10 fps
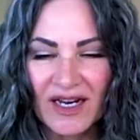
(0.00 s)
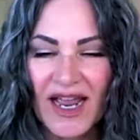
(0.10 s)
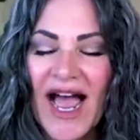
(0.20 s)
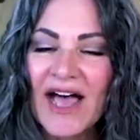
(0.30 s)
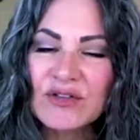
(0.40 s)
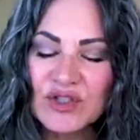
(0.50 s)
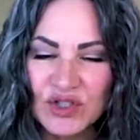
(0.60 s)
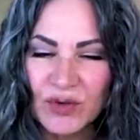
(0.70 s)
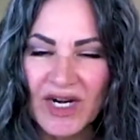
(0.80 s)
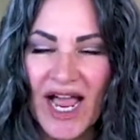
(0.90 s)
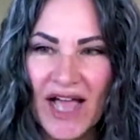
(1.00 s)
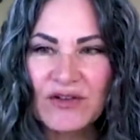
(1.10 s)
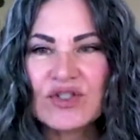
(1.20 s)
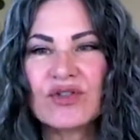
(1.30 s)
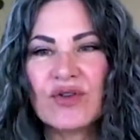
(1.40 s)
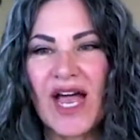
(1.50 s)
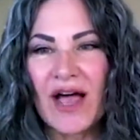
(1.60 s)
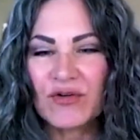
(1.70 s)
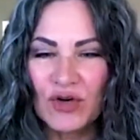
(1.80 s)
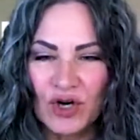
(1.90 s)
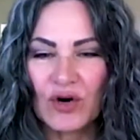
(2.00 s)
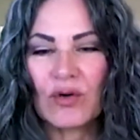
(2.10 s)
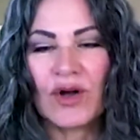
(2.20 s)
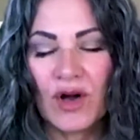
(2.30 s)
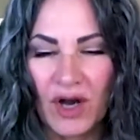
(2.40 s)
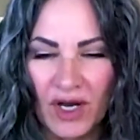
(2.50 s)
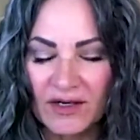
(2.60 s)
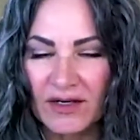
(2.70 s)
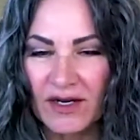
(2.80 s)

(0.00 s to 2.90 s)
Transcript: How to do it? How to how to go on